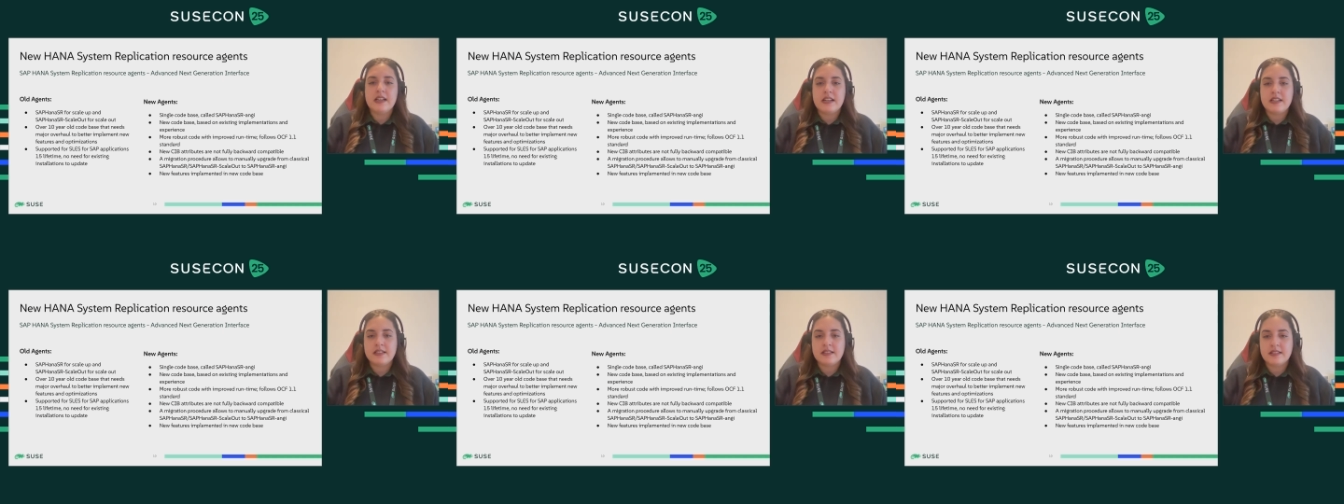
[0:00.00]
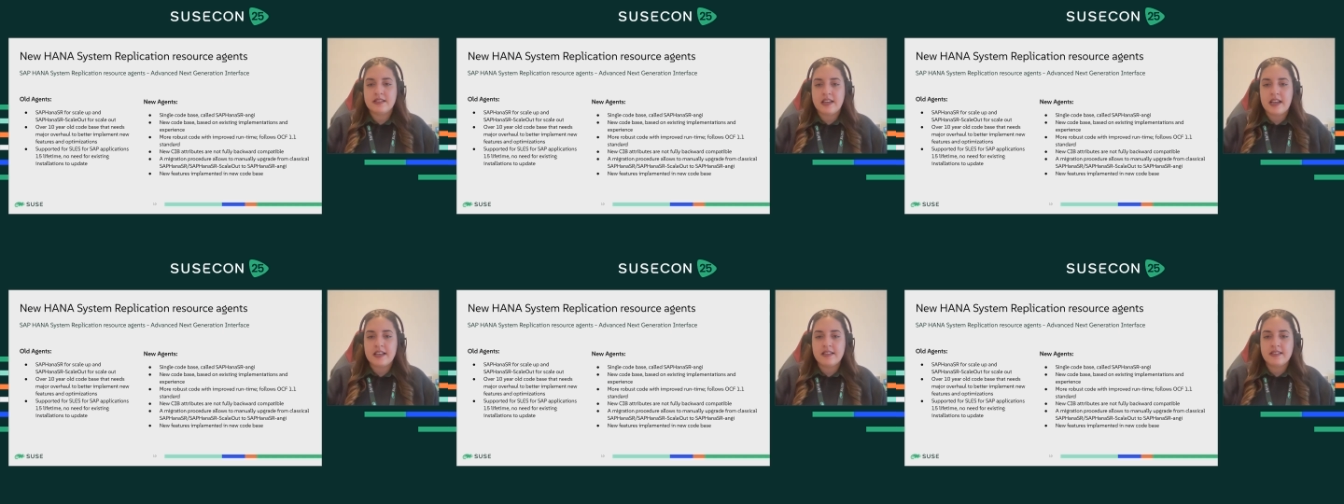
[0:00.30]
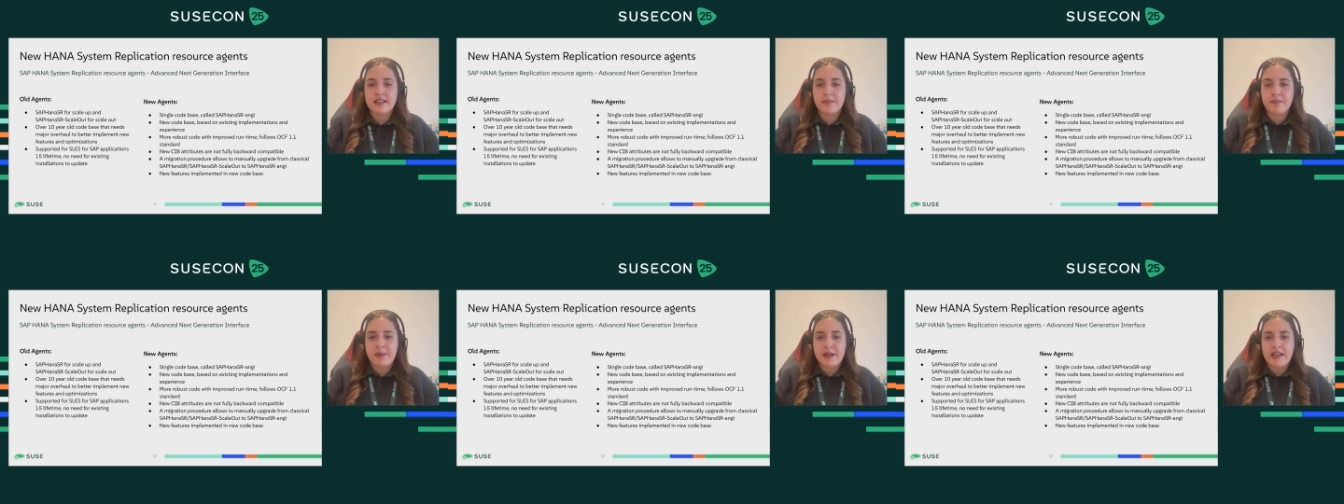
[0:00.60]

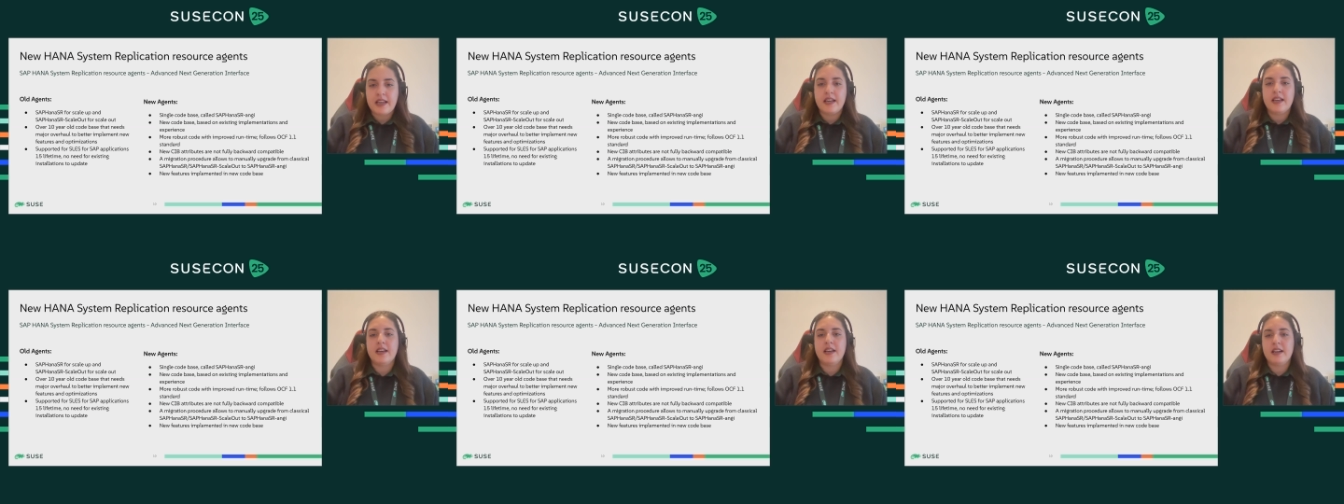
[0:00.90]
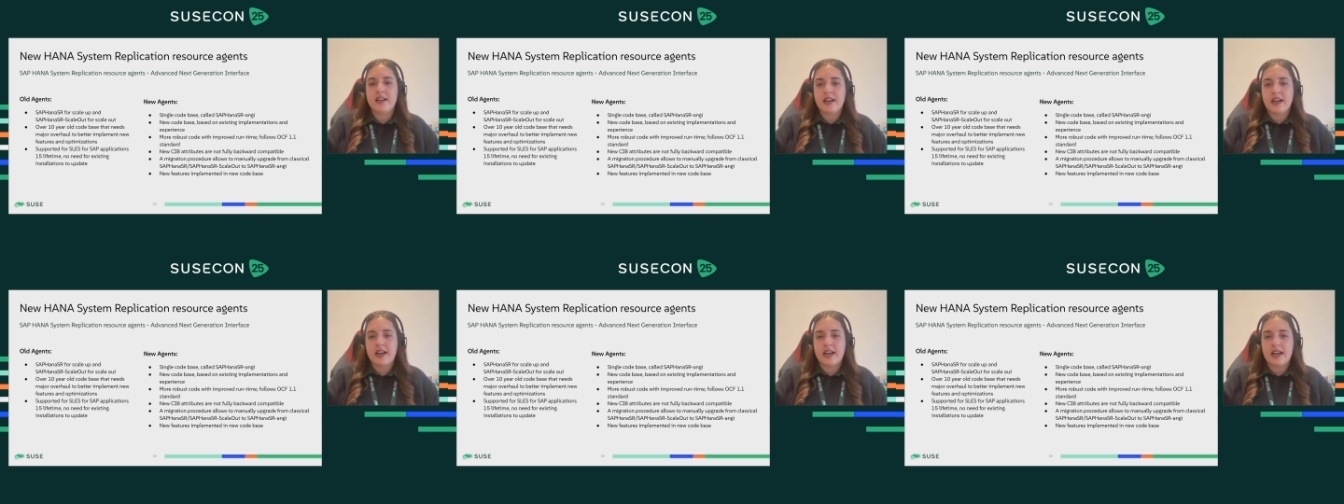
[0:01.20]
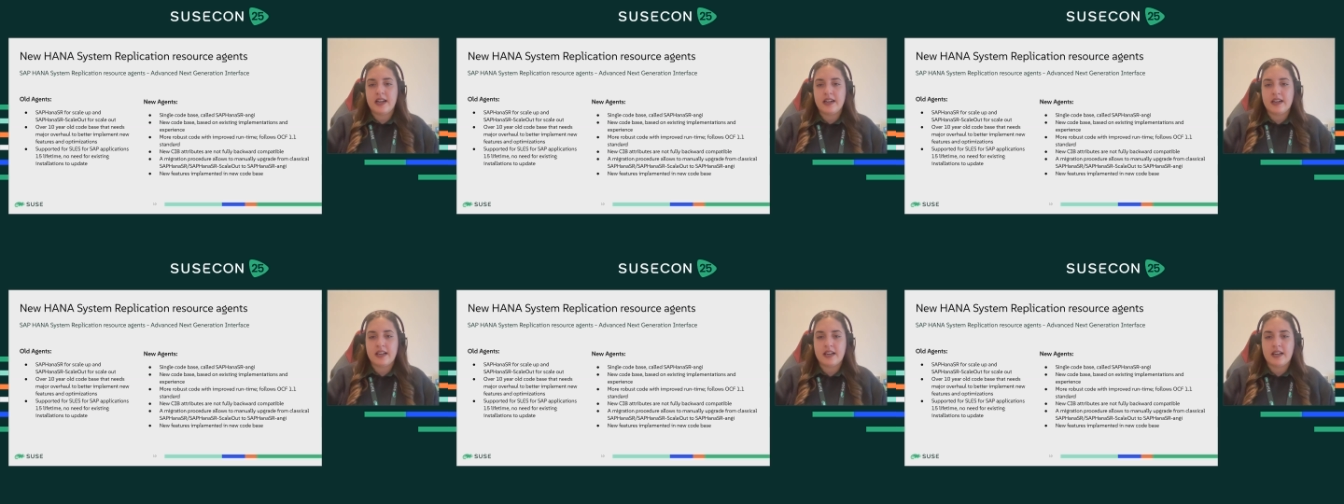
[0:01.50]
SAP
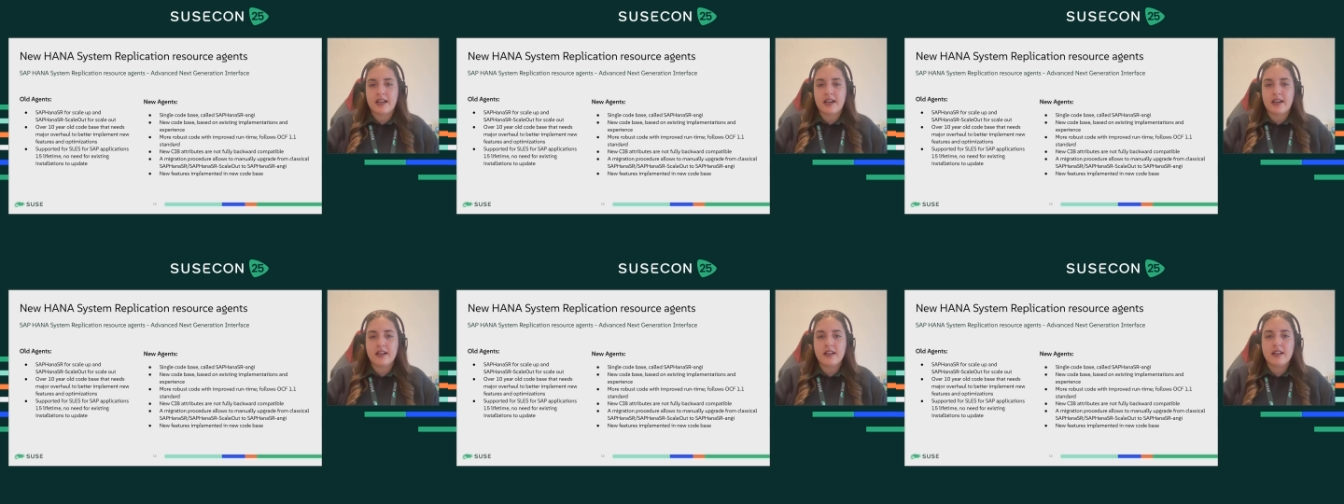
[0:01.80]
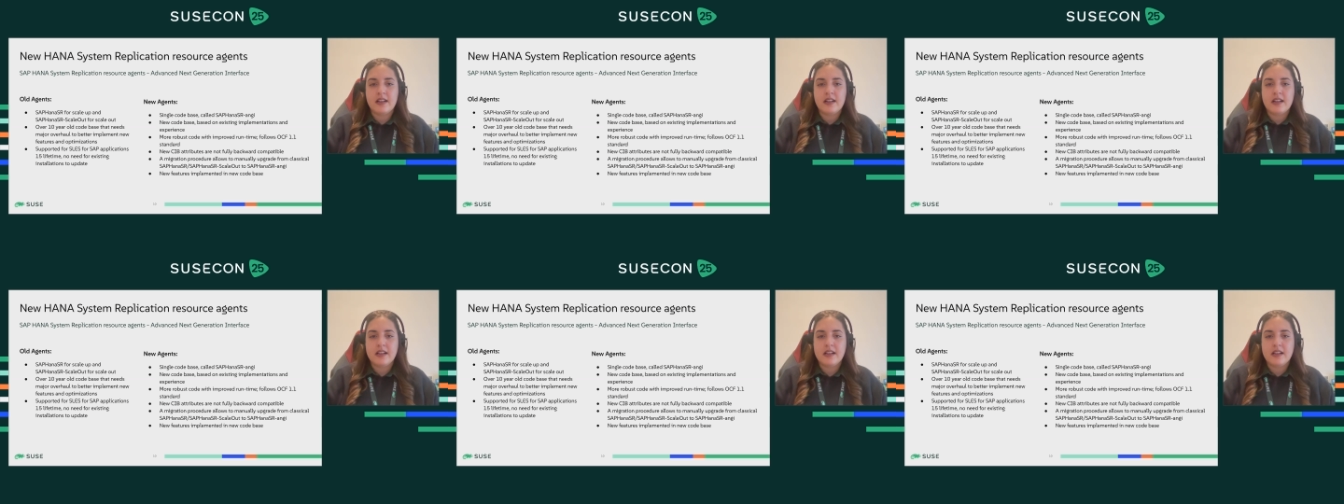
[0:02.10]
HANA